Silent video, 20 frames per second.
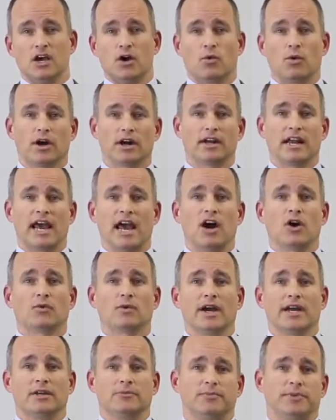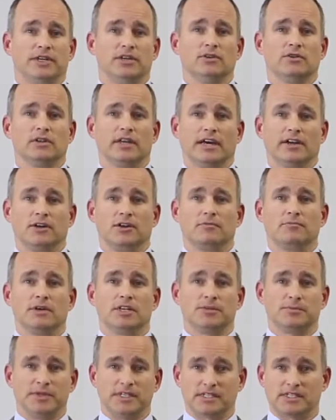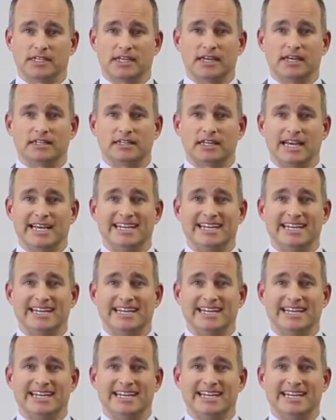where an outright appeal letter must be sent.